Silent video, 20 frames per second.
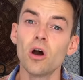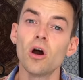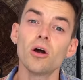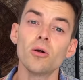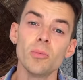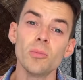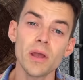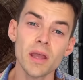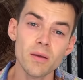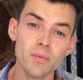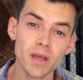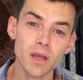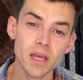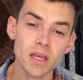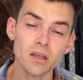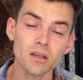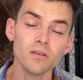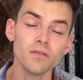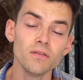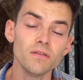Or
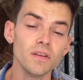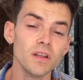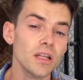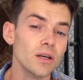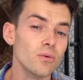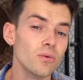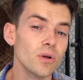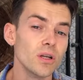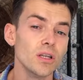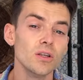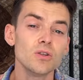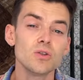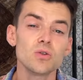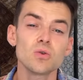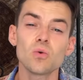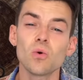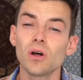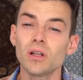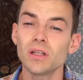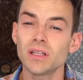maybe you feel it when you
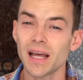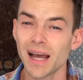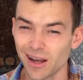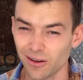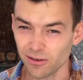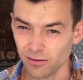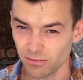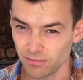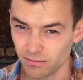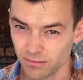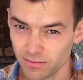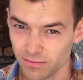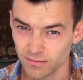squat down.